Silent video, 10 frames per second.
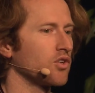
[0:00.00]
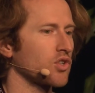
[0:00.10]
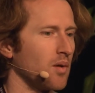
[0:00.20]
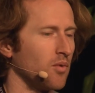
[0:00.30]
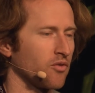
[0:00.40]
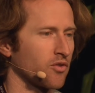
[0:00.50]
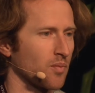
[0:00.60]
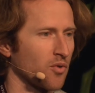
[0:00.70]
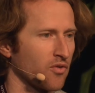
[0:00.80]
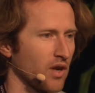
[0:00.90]
trouble for a
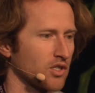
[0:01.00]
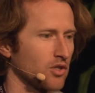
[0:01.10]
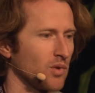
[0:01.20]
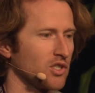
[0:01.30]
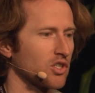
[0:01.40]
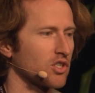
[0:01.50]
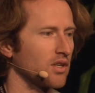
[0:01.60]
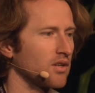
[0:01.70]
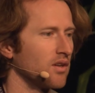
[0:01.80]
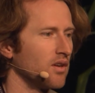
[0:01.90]
professional
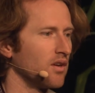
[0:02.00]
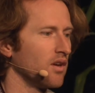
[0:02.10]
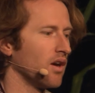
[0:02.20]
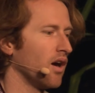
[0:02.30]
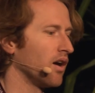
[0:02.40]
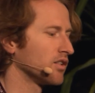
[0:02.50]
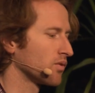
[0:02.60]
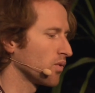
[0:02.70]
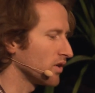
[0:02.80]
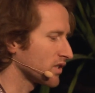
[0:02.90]
magician to
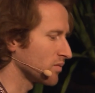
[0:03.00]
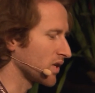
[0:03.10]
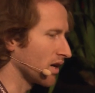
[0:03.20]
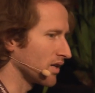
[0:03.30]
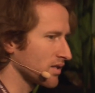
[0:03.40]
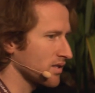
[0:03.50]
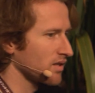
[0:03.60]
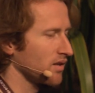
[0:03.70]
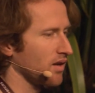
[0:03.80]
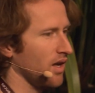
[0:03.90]
roll some dice
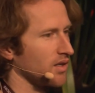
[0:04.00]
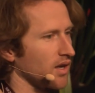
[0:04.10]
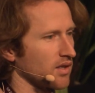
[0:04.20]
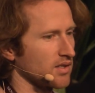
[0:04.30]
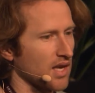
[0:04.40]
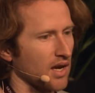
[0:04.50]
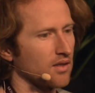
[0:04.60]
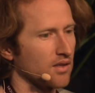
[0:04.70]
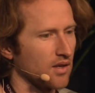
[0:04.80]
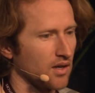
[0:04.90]
and get
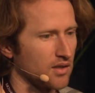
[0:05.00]
exactly a